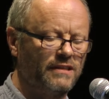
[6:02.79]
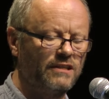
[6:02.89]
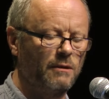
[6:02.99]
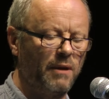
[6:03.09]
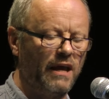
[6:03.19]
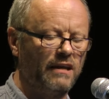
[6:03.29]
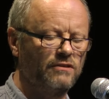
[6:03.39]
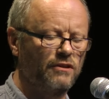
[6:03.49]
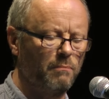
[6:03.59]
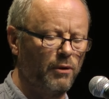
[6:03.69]
disappeared
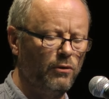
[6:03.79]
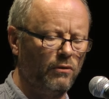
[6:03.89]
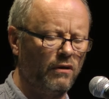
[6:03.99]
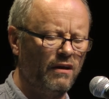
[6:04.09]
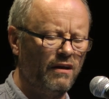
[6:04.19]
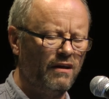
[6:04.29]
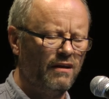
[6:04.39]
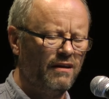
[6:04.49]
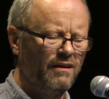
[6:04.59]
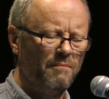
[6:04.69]
into the blue.
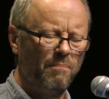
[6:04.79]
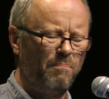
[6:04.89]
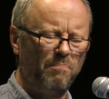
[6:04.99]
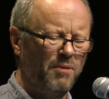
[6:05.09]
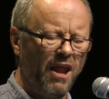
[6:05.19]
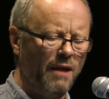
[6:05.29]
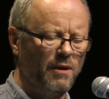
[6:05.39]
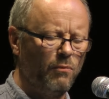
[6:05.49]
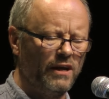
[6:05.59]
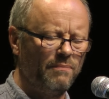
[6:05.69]

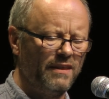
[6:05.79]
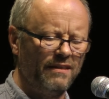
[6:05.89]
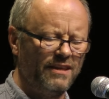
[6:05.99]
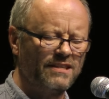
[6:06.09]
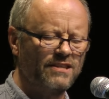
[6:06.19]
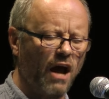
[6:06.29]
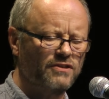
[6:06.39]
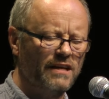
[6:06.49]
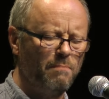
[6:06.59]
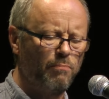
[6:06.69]
"Blimey, William, this is
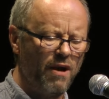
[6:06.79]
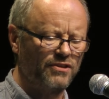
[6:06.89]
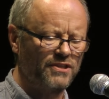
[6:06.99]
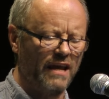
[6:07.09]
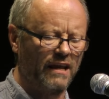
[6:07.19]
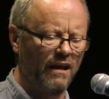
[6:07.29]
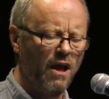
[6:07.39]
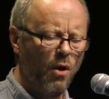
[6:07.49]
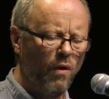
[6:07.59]
utterly breathtaking.